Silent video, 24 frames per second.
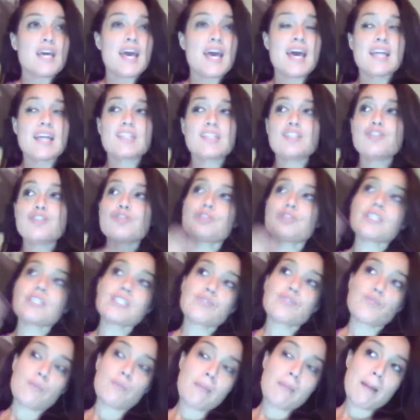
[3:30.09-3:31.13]
And to do
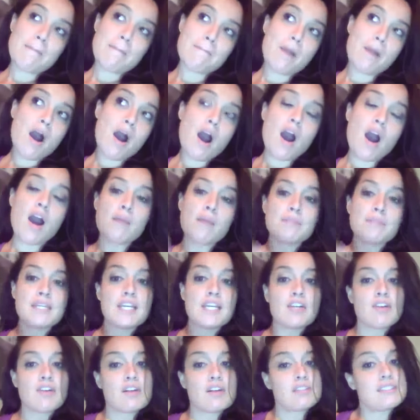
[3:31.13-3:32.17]
things for my mom,
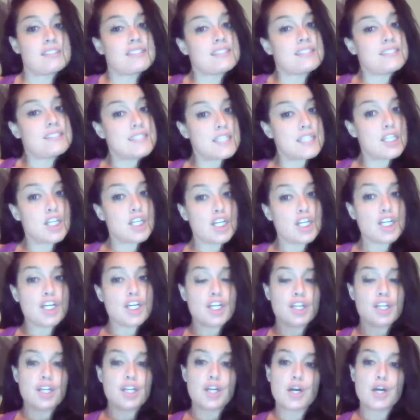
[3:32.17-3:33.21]
take her out to dinner,
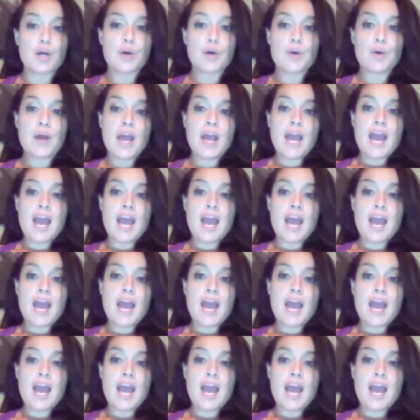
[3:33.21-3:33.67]
you know,